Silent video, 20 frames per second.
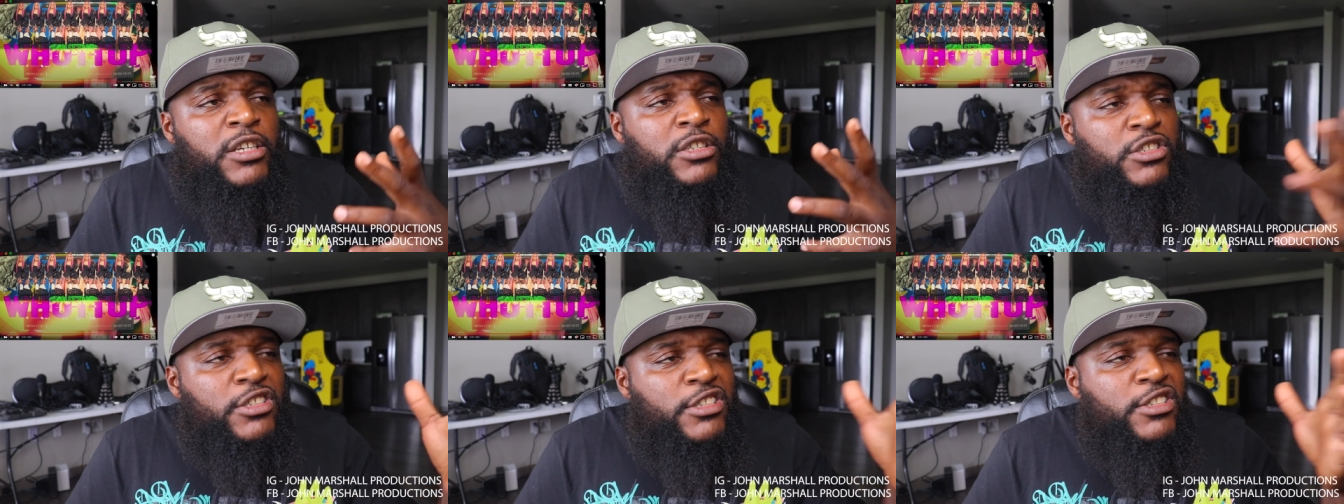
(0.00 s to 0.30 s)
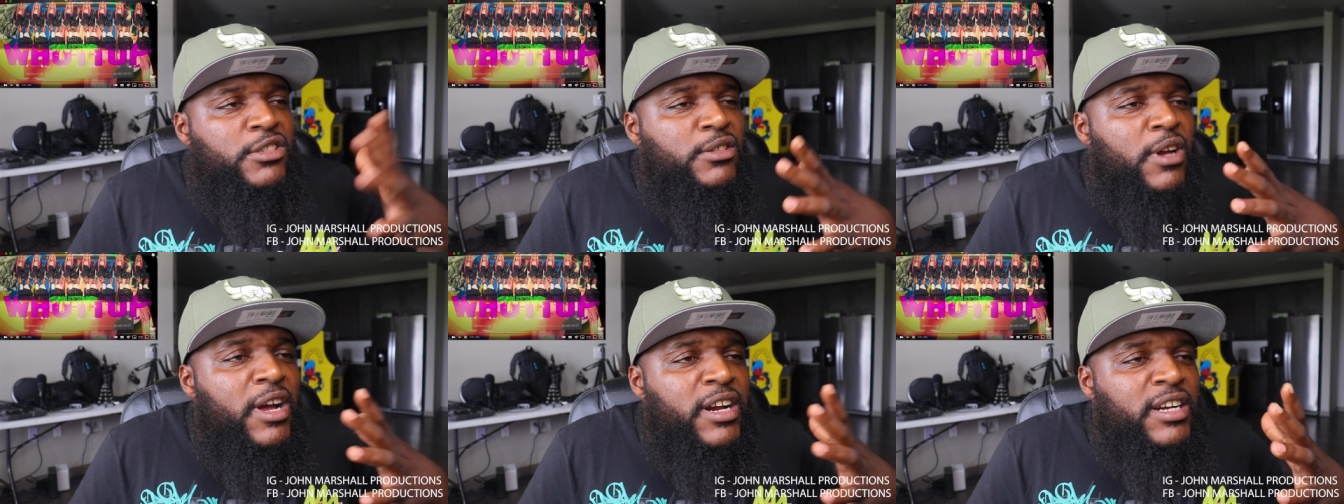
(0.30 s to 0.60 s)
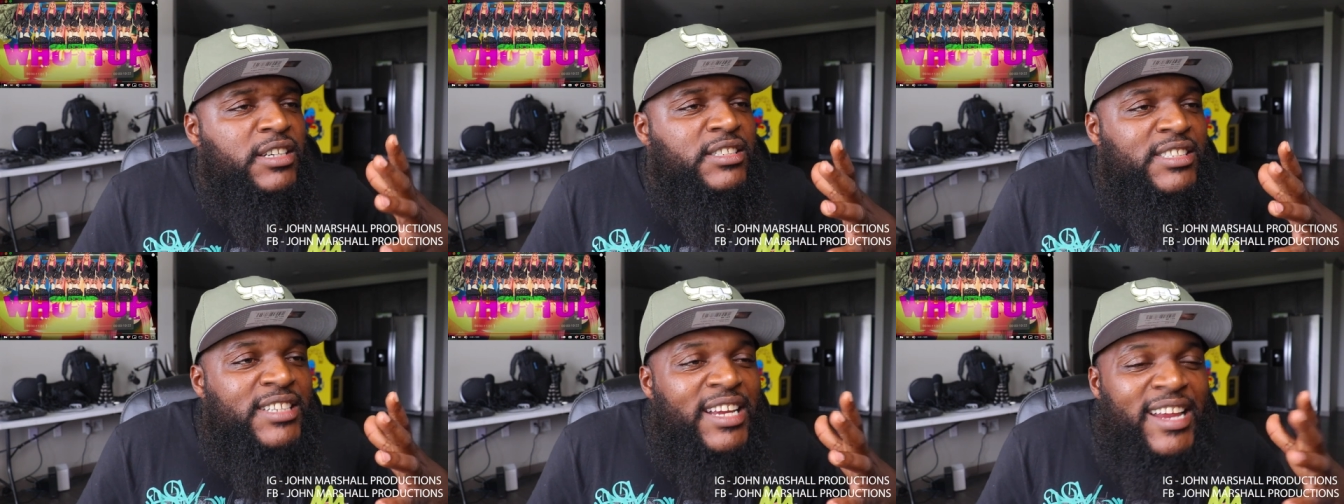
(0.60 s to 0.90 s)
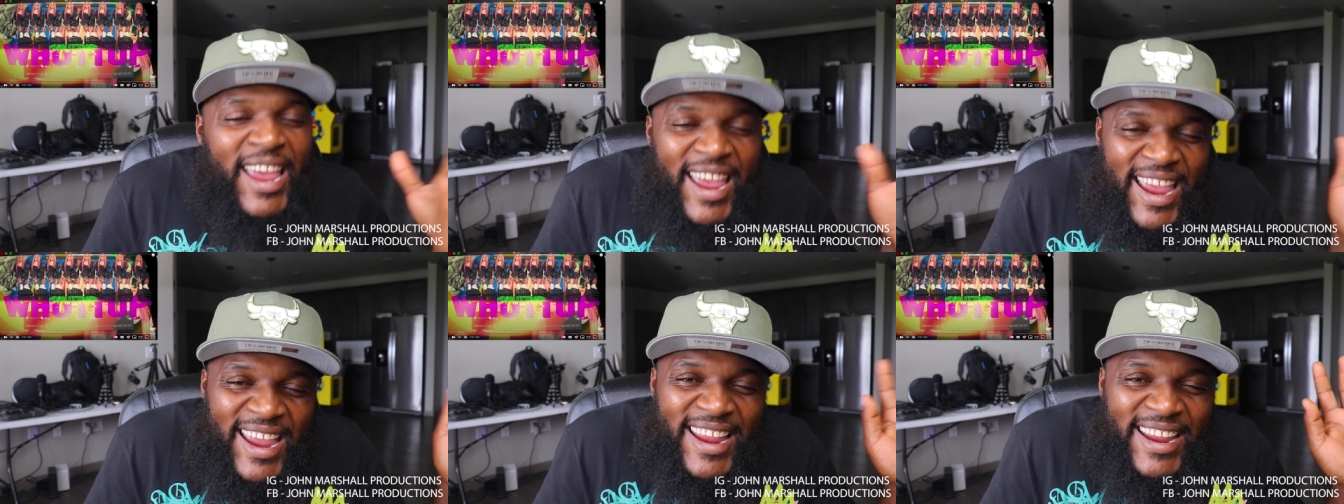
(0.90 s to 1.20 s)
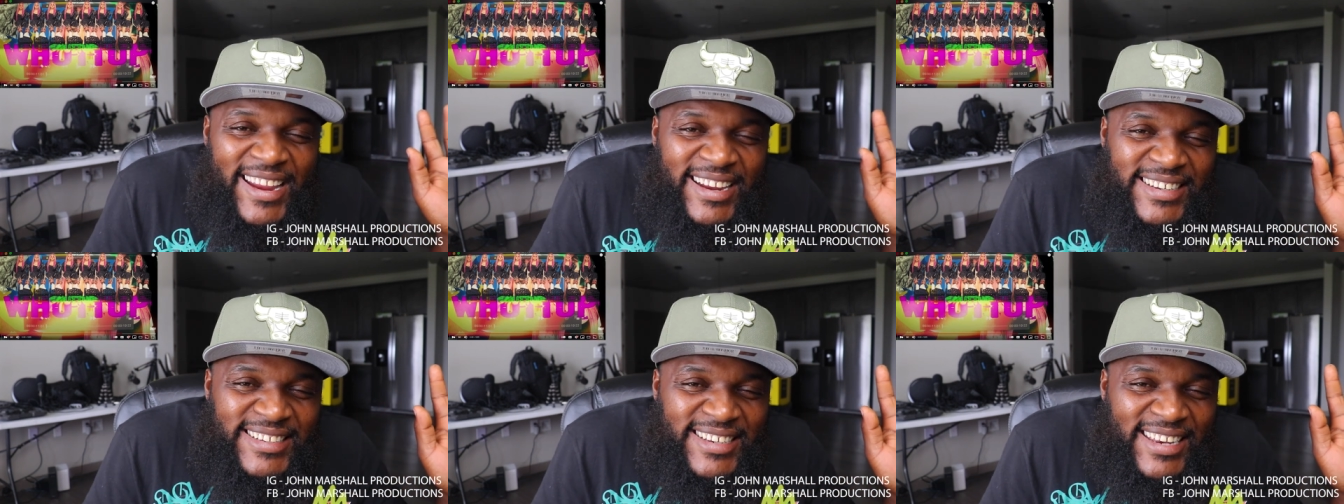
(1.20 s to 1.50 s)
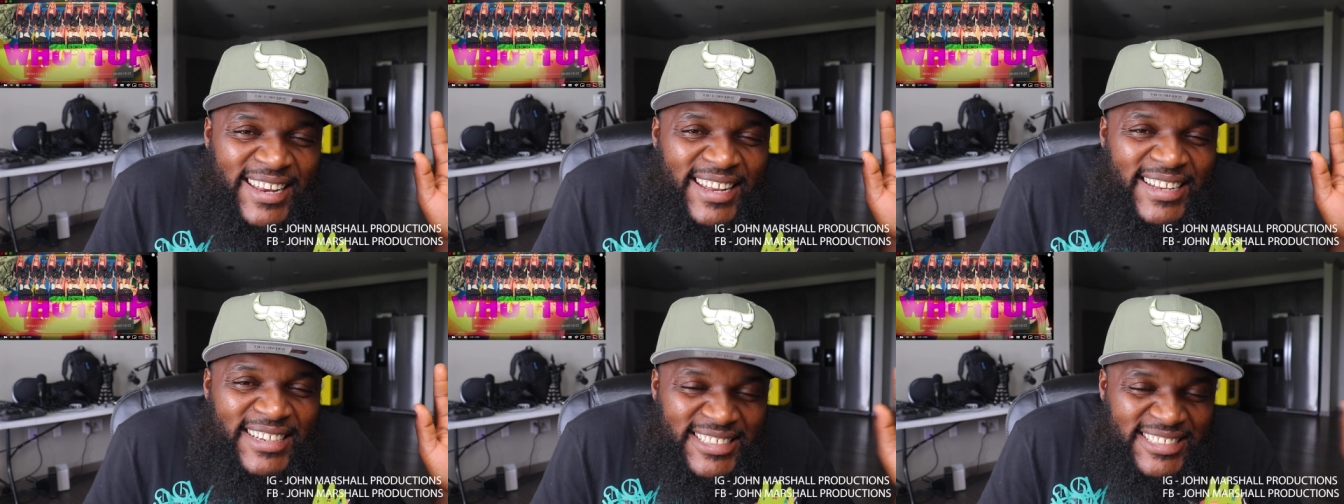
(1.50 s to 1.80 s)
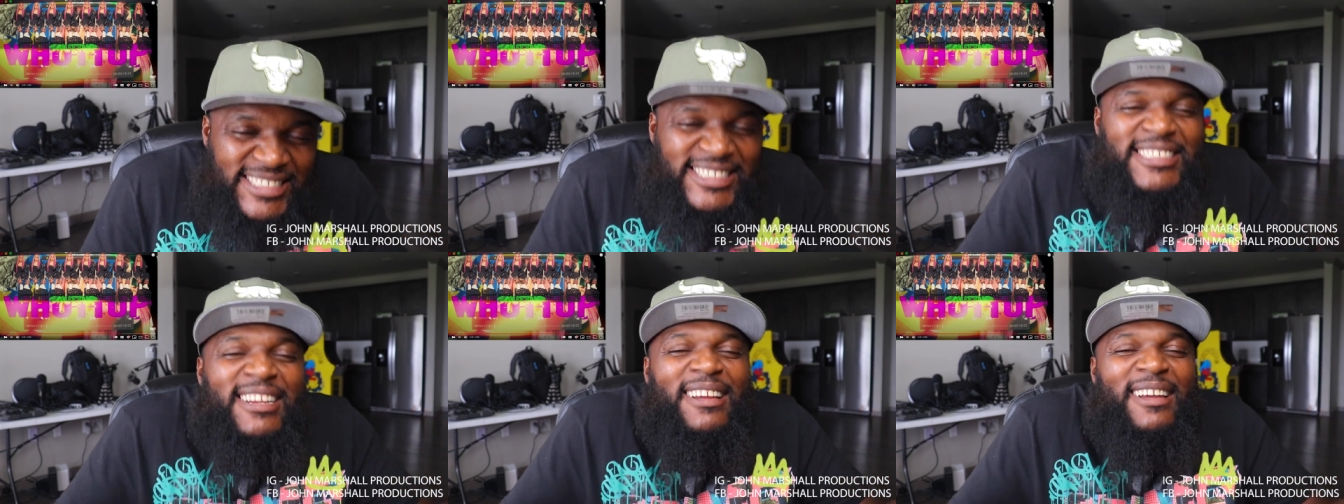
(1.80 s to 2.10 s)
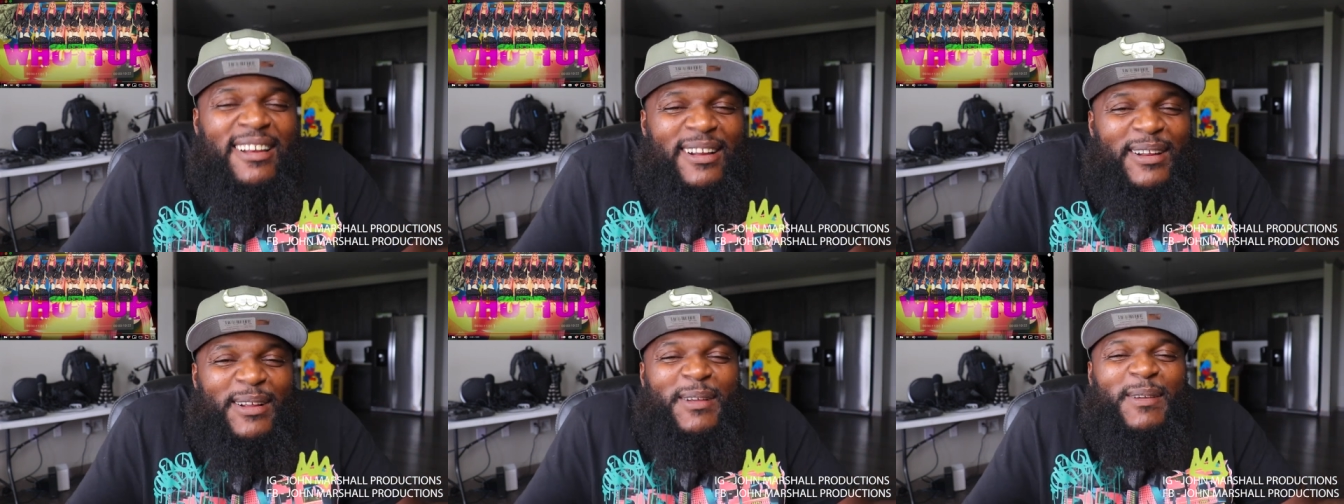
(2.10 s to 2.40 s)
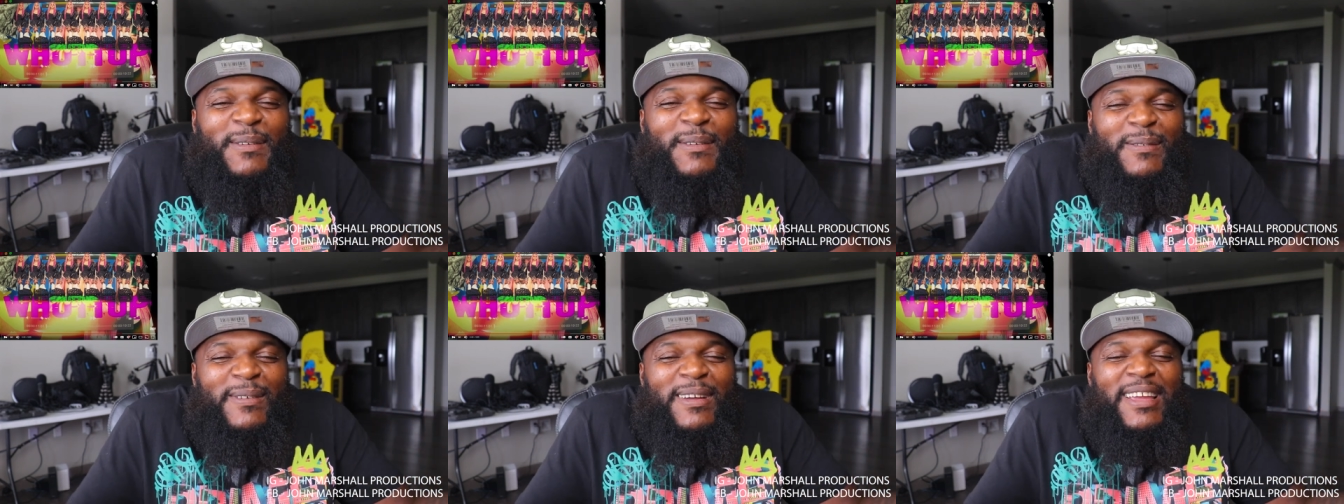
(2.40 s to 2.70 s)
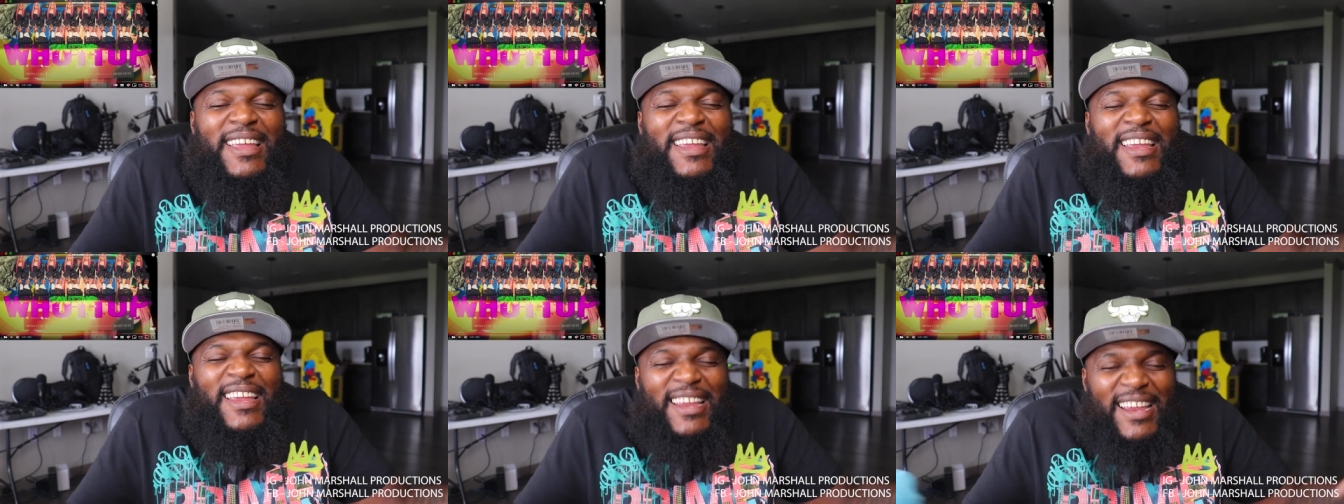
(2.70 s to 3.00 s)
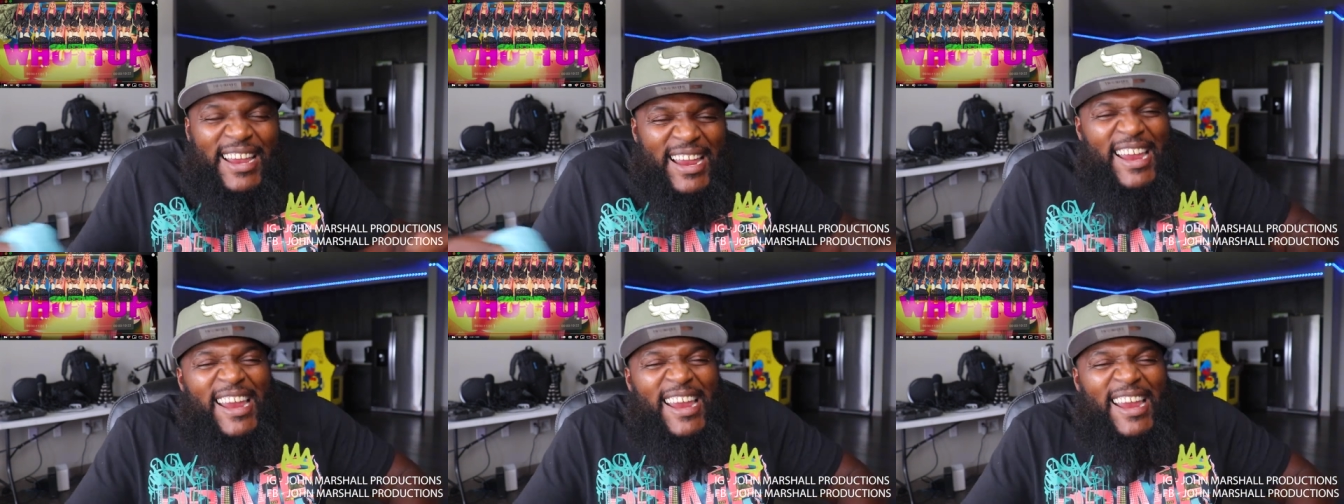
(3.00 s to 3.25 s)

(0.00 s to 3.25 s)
just so I can say, hey, shut up, wait.